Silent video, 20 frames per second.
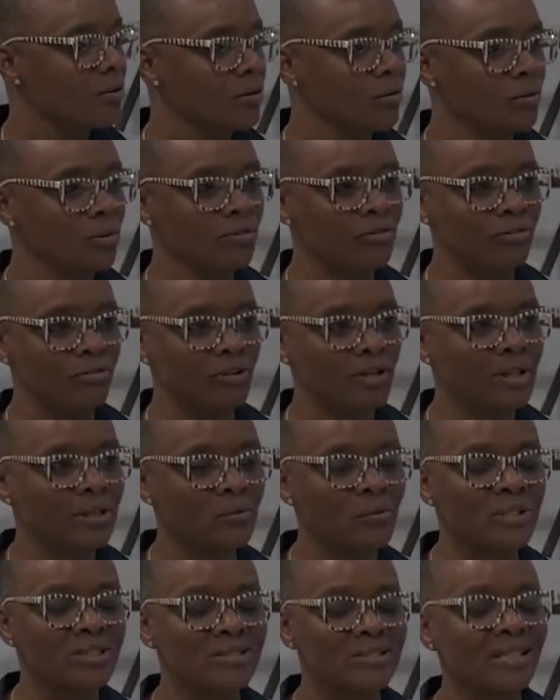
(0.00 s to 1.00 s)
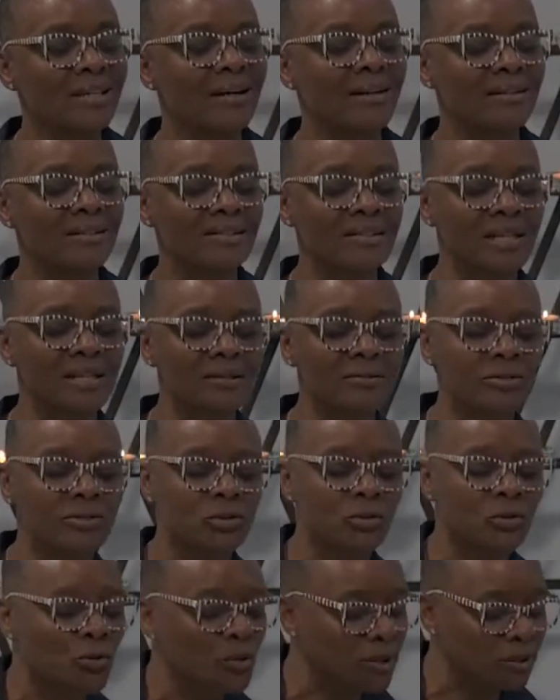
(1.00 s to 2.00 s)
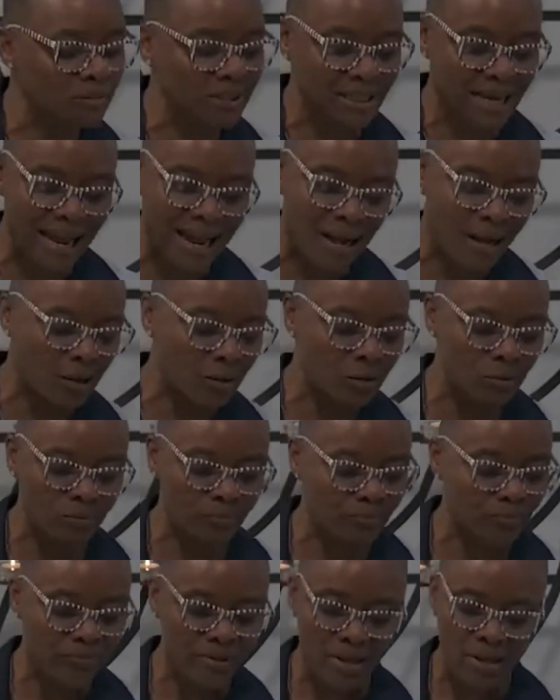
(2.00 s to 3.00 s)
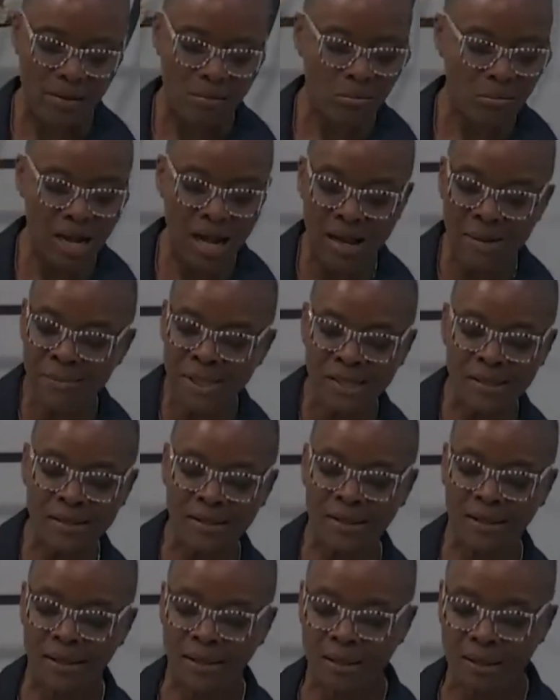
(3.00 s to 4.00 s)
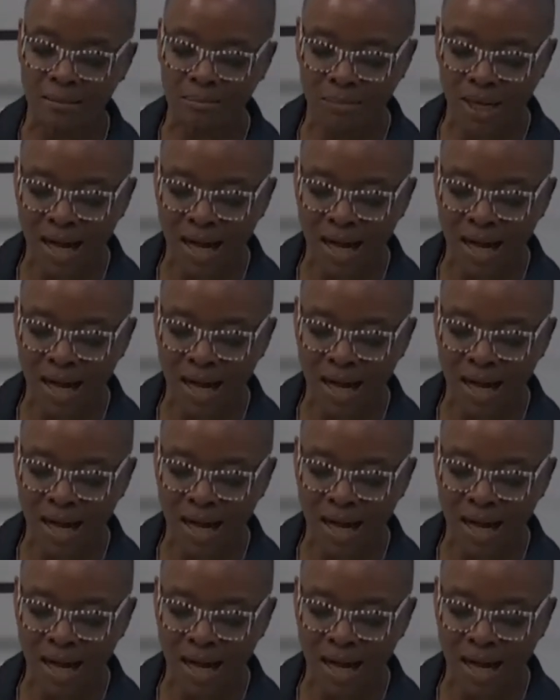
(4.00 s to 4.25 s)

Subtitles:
We see ourselves screaming out, Mama.